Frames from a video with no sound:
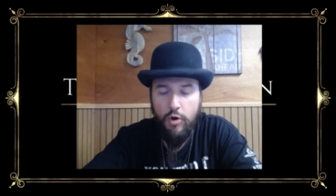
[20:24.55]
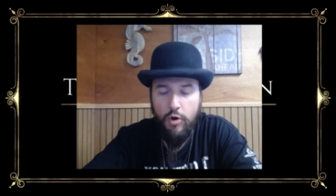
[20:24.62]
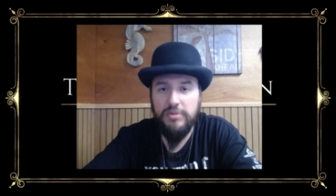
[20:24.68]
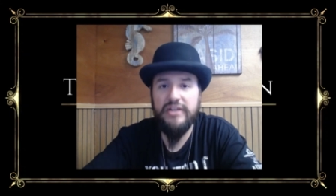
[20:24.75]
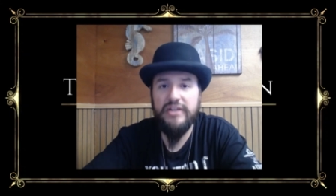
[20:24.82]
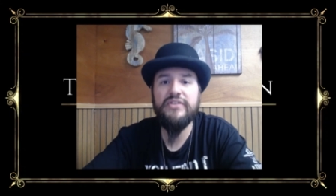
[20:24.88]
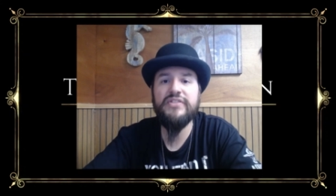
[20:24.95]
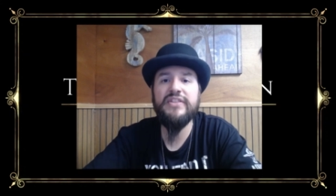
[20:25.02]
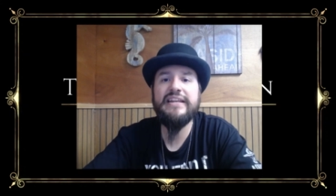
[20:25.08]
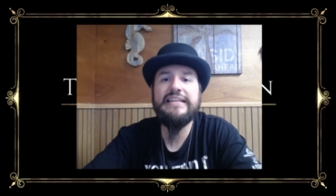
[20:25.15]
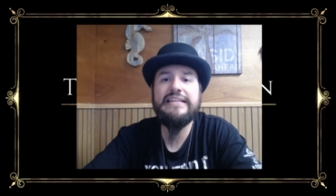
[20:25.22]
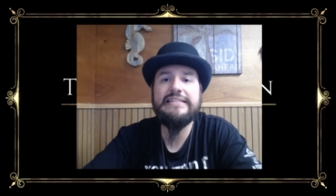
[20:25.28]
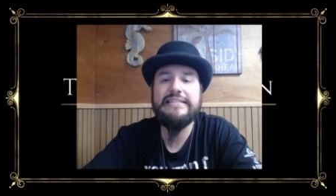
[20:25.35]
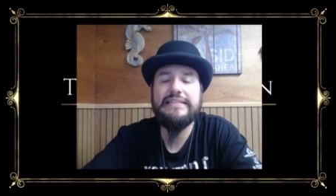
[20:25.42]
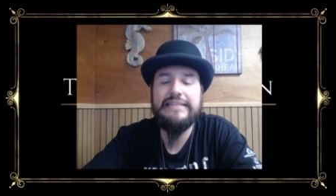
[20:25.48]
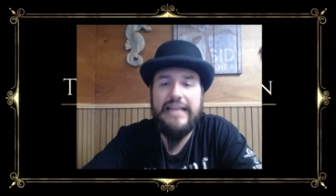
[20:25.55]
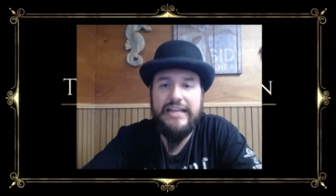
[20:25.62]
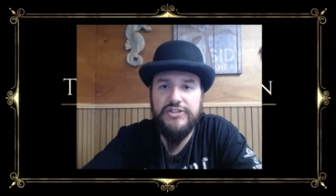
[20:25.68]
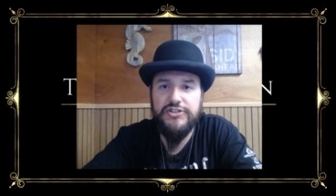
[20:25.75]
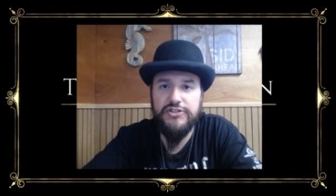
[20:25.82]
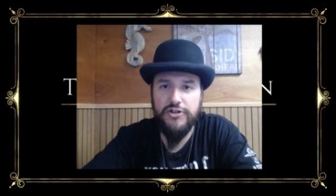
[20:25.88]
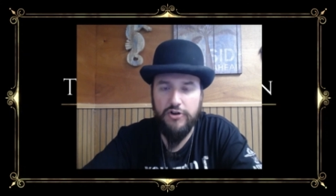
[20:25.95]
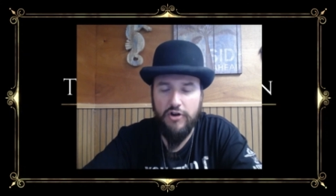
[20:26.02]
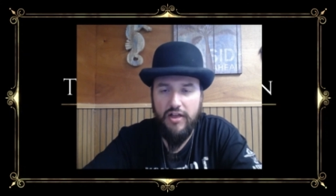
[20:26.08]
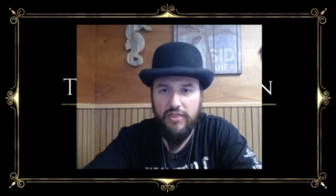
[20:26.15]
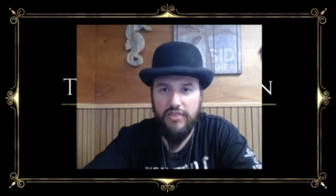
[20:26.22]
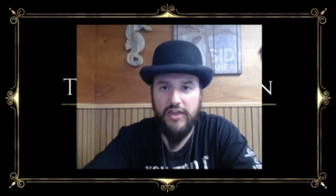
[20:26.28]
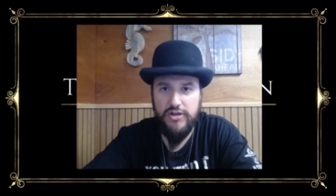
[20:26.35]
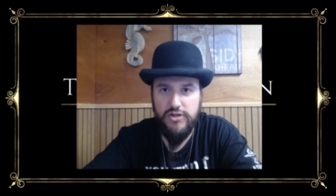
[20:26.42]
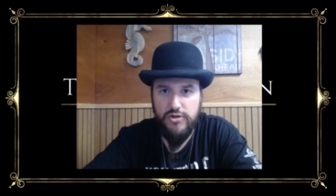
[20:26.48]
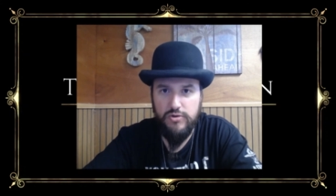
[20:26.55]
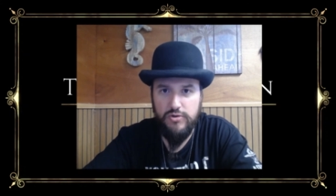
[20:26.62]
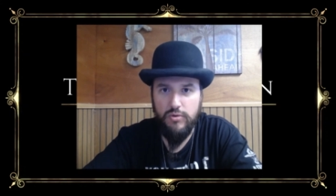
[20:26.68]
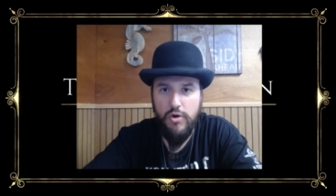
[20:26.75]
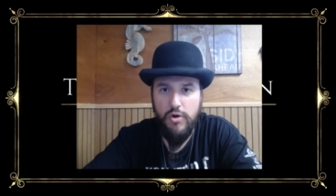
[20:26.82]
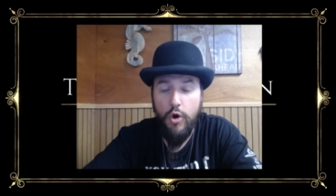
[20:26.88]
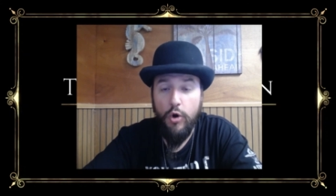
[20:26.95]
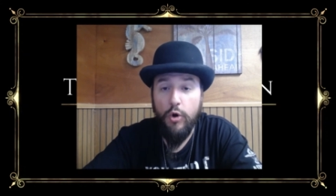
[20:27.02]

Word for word: or believing that he is lesser than you,